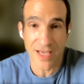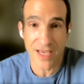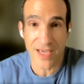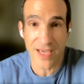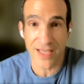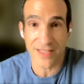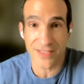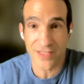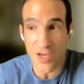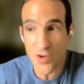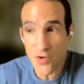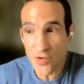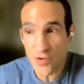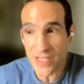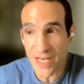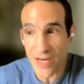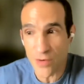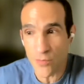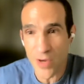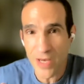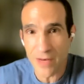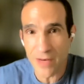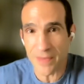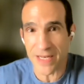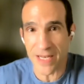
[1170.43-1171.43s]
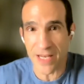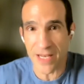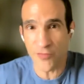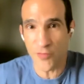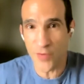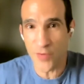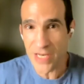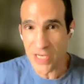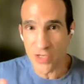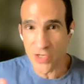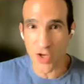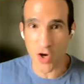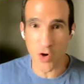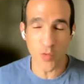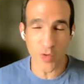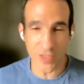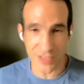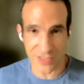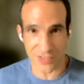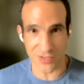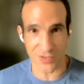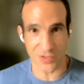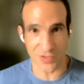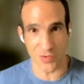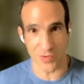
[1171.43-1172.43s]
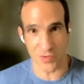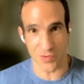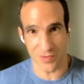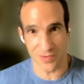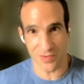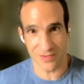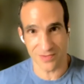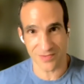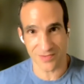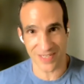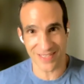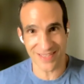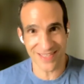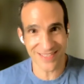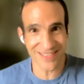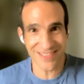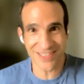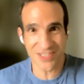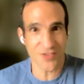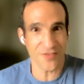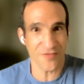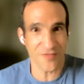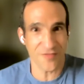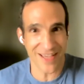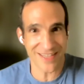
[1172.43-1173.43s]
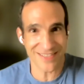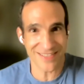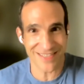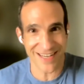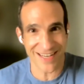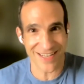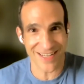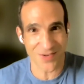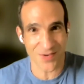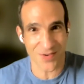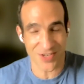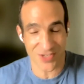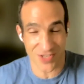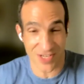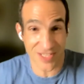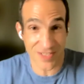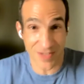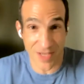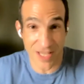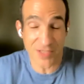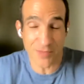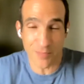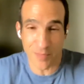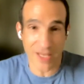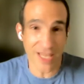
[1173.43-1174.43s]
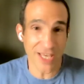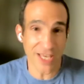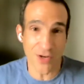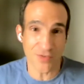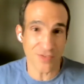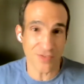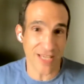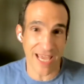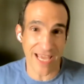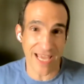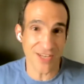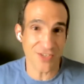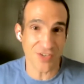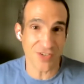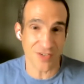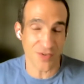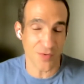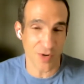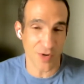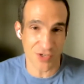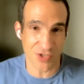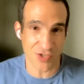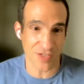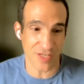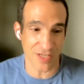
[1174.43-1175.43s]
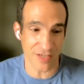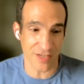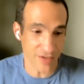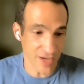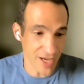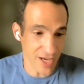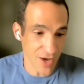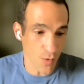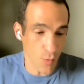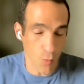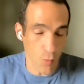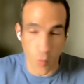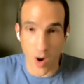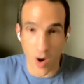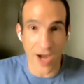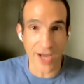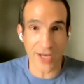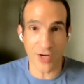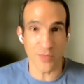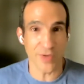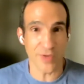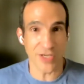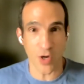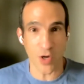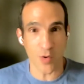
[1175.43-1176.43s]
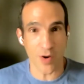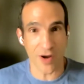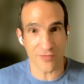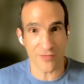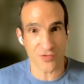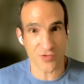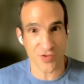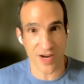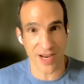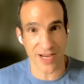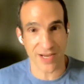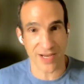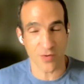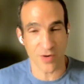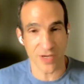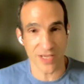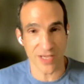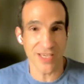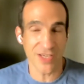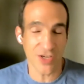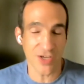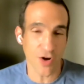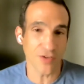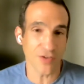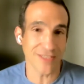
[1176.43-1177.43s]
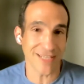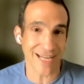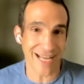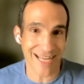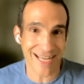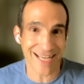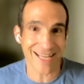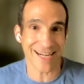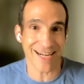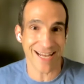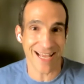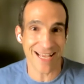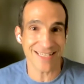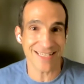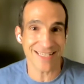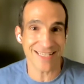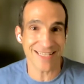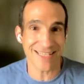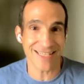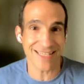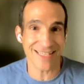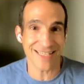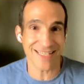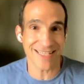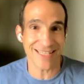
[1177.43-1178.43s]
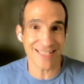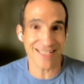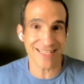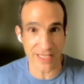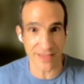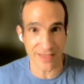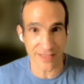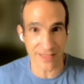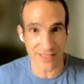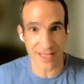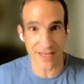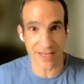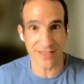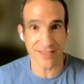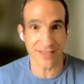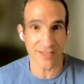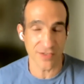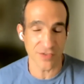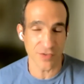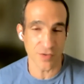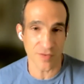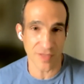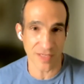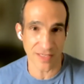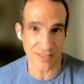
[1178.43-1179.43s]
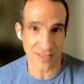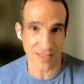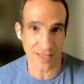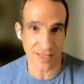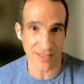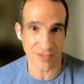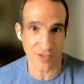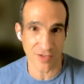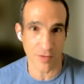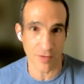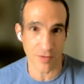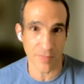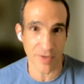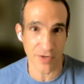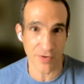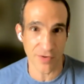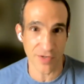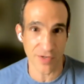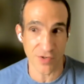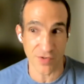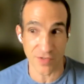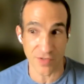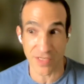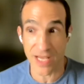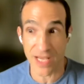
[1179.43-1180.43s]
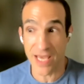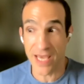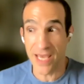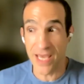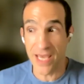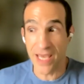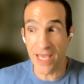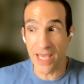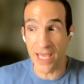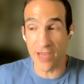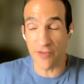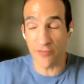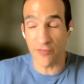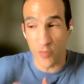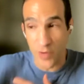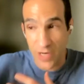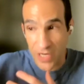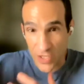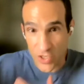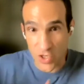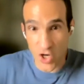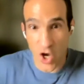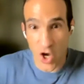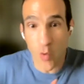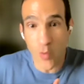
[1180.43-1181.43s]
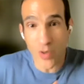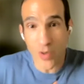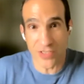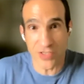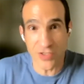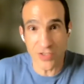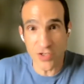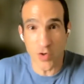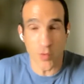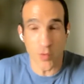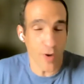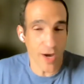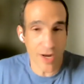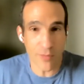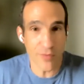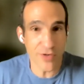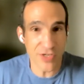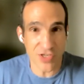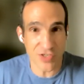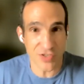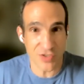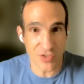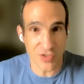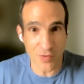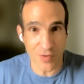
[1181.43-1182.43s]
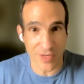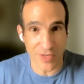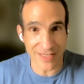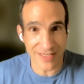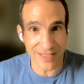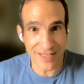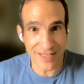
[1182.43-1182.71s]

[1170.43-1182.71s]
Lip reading: It's understanding, wait a minute, if we know what to do, right? This is such a fascinating question. It's Plato's ancient question of why do we go off track? Well, he called it akrasia in the Greek, the tendency to do things against our better interest. If we know what to do, why don't we just do it?